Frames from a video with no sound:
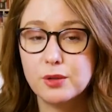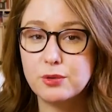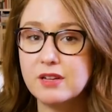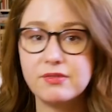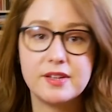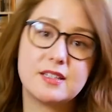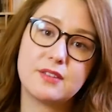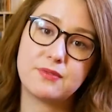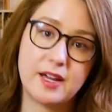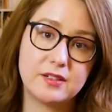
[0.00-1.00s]
grief is
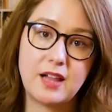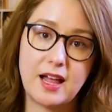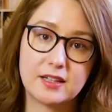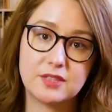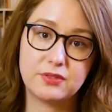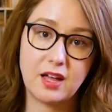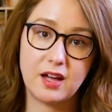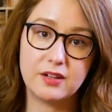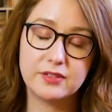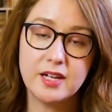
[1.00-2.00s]
the final act of
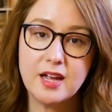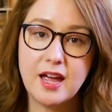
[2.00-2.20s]
love,